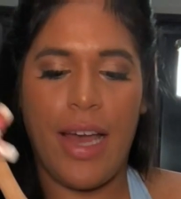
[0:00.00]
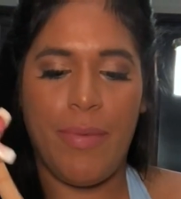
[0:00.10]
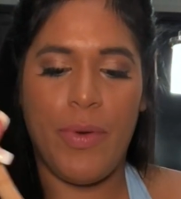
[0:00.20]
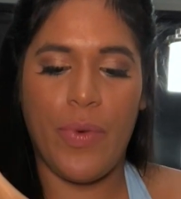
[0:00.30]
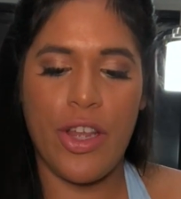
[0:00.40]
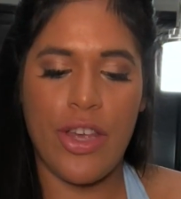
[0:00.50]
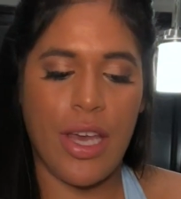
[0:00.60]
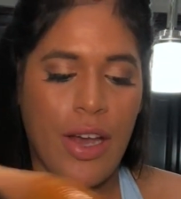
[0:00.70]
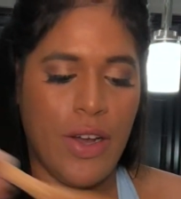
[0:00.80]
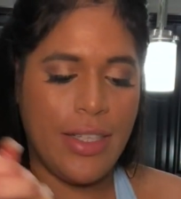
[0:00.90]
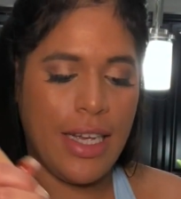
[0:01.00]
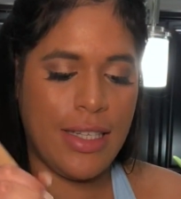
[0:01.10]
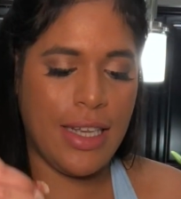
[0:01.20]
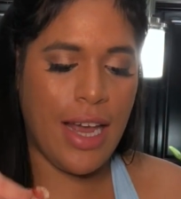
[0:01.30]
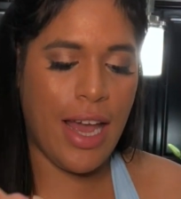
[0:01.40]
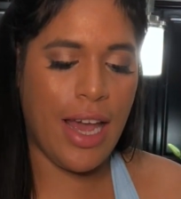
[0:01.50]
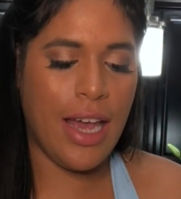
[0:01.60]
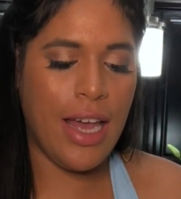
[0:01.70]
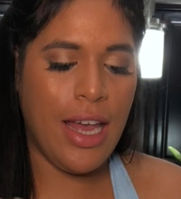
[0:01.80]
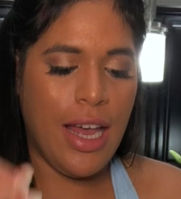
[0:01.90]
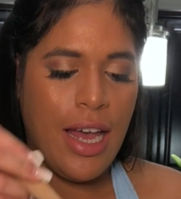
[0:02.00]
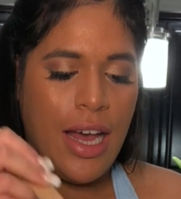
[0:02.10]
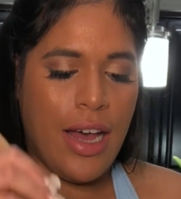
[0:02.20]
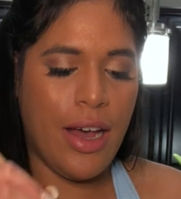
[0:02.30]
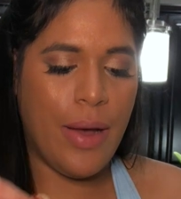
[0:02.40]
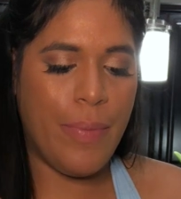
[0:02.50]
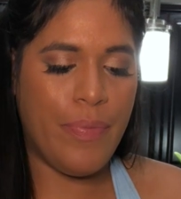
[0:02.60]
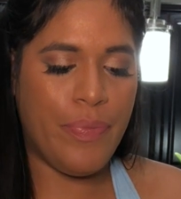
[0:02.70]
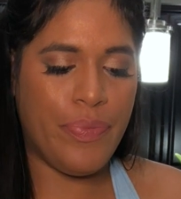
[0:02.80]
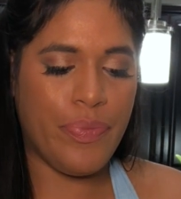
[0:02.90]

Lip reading: I've been watching it all day today, getting